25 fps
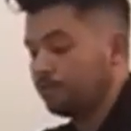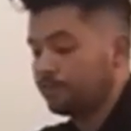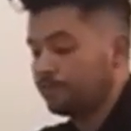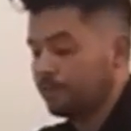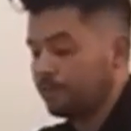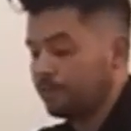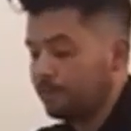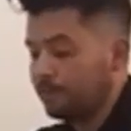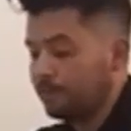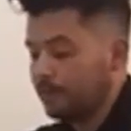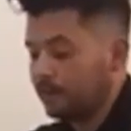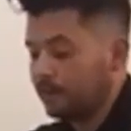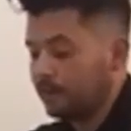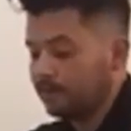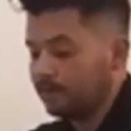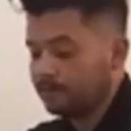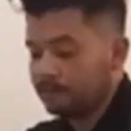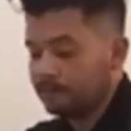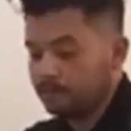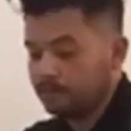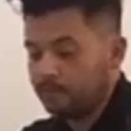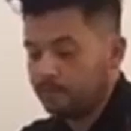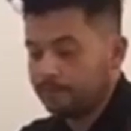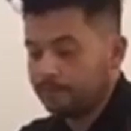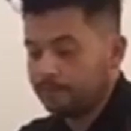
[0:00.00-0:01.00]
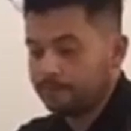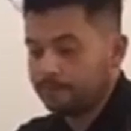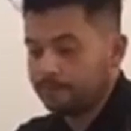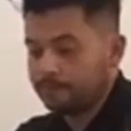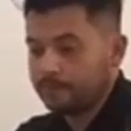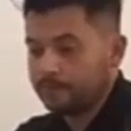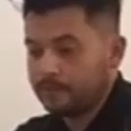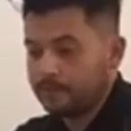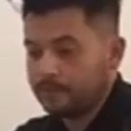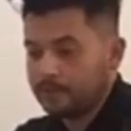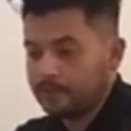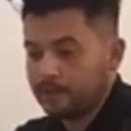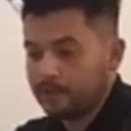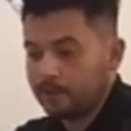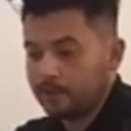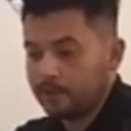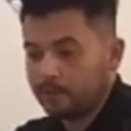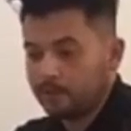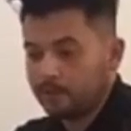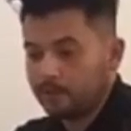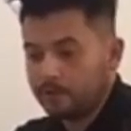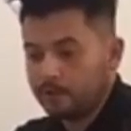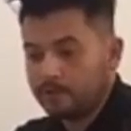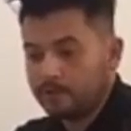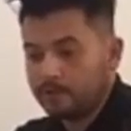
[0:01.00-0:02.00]
for them after we've done
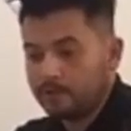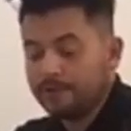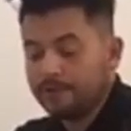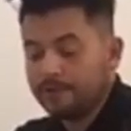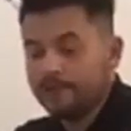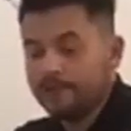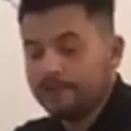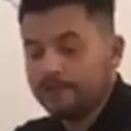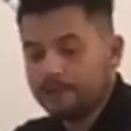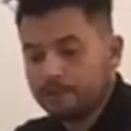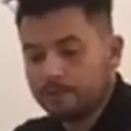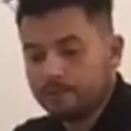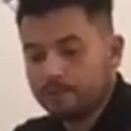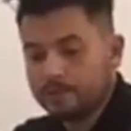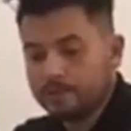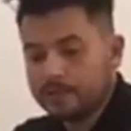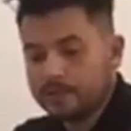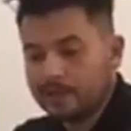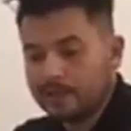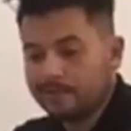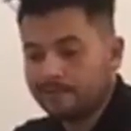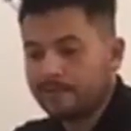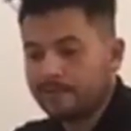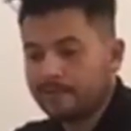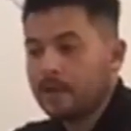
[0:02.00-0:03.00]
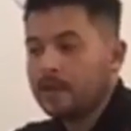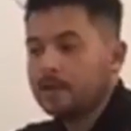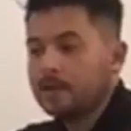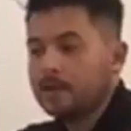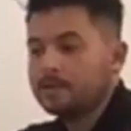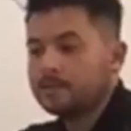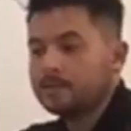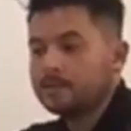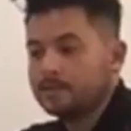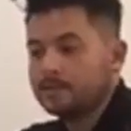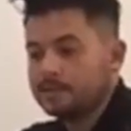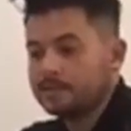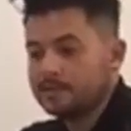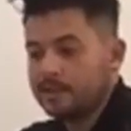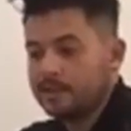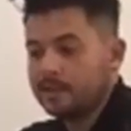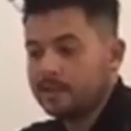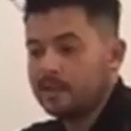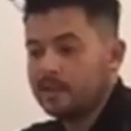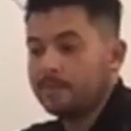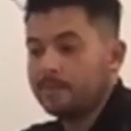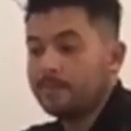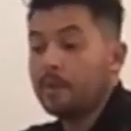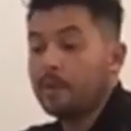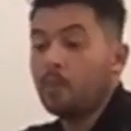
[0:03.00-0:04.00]
all your initial stuff, to
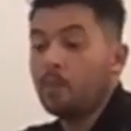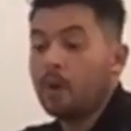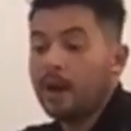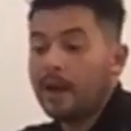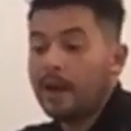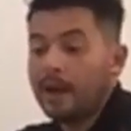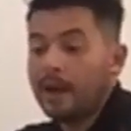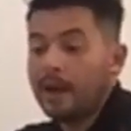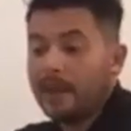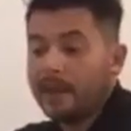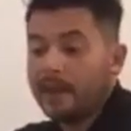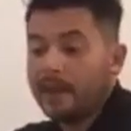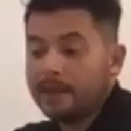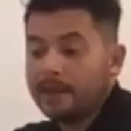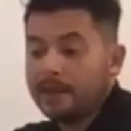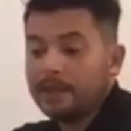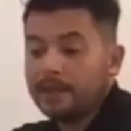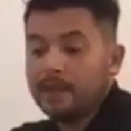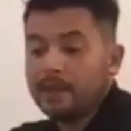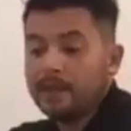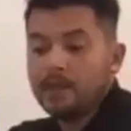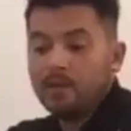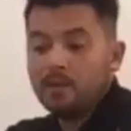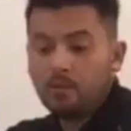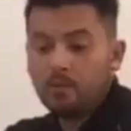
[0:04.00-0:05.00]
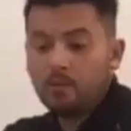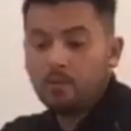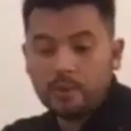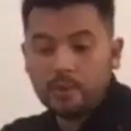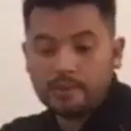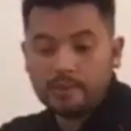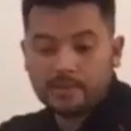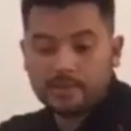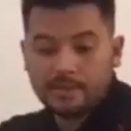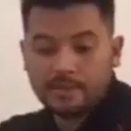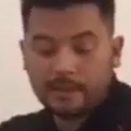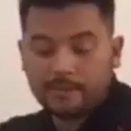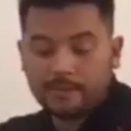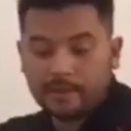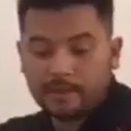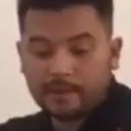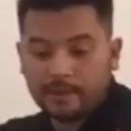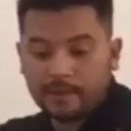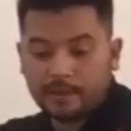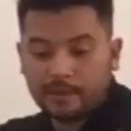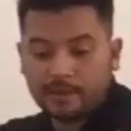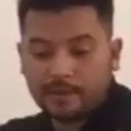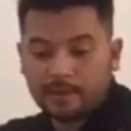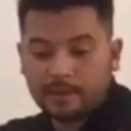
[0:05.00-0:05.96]
send them away with something